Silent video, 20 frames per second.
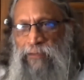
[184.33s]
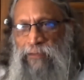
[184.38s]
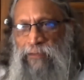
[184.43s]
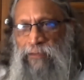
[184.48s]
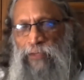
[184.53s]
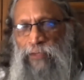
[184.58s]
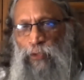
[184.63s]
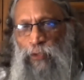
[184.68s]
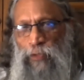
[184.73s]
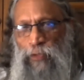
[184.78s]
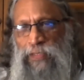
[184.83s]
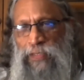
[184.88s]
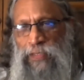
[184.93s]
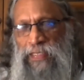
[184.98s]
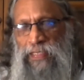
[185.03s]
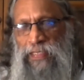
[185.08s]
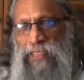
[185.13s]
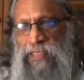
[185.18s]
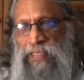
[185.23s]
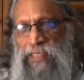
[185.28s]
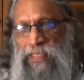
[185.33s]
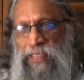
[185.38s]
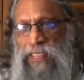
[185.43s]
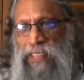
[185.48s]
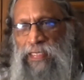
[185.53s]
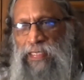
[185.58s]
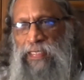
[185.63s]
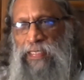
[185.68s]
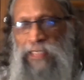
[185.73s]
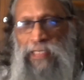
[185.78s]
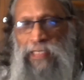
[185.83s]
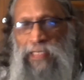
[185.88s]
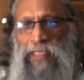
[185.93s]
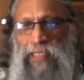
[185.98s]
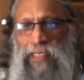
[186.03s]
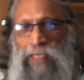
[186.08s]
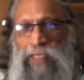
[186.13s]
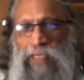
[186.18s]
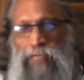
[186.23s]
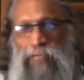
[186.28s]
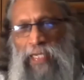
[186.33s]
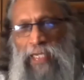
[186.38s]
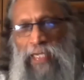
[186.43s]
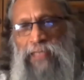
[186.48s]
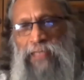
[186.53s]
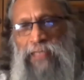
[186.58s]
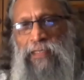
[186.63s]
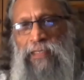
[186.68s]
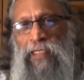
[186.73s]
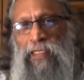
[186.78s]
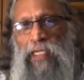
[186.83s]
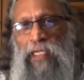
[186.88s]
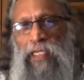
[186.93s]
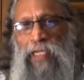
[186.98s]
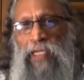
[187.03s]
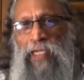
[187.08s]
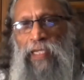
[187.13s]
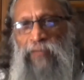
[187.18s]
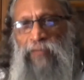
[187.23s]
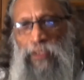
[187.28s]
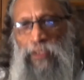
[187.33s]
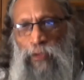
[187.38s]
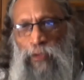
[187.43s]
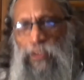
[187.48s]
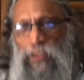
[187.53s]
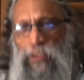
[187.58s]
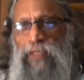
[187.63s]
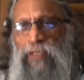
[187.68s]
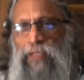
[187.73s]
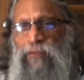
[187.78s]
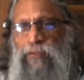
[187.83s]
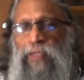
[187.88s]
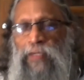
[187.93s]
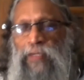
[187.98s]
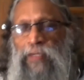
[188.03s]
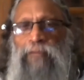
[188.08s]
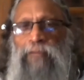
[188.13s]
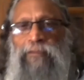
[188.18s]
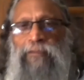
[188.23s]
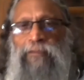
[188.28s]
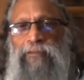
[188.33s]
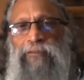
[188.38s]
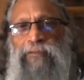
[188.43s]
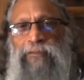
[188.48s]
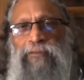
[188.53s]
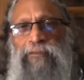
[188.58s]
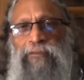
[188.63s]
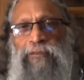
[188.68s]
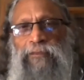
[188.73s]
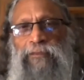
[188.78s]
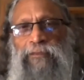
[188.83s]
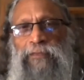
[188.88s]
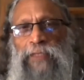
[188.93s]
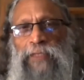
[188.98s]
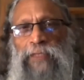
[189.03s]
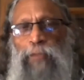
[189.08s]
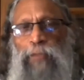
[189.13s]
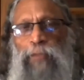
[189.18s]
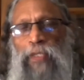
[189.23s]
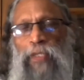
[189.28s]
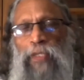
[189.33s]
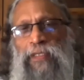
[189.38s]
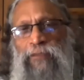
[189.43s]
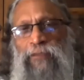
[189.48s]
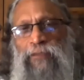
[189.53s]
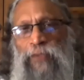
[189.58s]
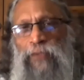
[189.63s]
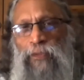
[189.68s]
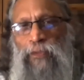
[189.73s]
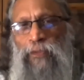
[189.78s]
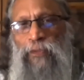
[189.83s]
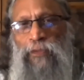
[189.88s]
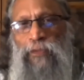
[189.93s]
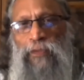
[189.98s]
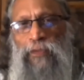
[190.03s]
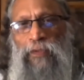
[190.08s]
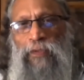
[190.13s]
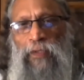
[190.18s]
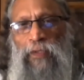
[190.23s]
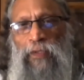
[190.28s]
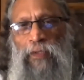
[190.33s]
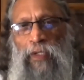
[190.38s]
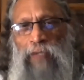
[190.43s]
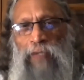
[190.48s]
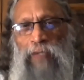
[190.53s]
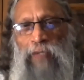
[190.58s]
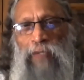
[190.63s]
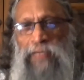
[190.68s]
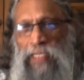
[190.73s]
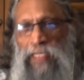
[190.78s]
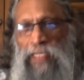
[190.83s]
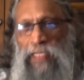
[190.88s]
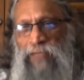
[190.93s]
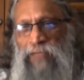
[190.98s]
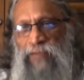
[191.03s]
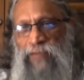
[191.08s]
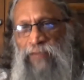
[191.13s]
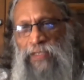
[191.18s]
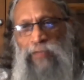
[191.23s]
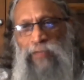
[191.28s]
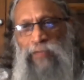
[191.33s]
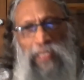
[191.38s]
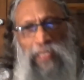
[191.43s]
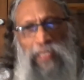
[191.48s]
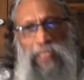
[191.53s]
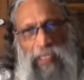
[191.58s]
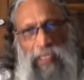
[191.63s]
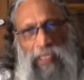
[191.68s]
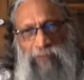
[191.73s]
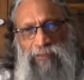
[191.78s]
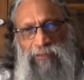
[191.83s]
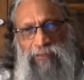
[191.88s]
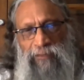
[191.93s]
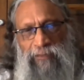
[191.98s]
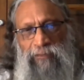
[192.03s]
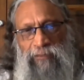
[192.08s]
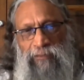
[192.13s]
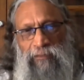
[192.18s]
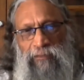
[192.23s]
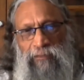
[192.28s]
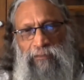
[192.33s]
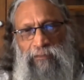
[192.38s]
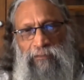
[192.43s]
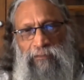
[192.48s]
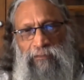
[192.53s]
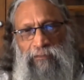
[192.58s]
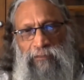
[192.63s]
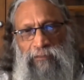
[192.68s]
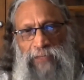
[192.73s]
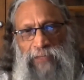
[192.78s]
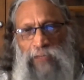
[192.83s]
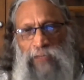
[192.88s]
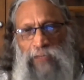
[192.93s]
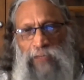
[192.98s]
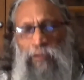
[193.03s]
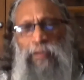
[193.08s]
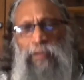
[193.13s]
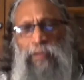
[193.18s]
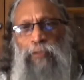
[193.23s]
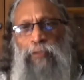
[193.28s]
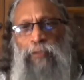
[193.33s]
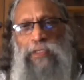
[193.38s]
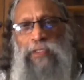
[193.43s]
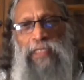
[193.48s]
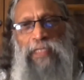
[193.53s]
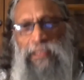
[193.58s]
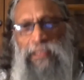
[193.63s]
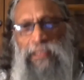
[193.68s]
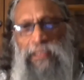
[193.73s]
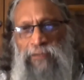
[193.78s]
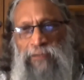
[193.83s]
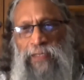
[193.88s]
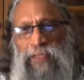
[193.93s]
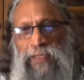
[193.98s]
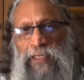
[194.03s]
So you just set aside that part. You will look from the point of view of the life which we have. That will be more scientific.